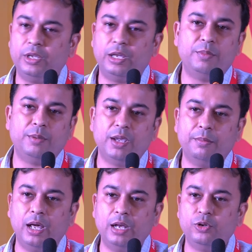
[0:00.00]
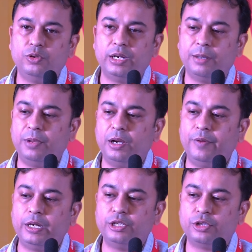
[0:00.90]
There may be a malunion, a
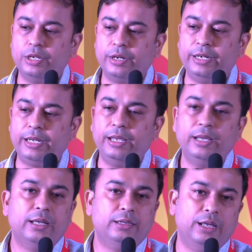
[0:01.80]
pelvic discontinuity.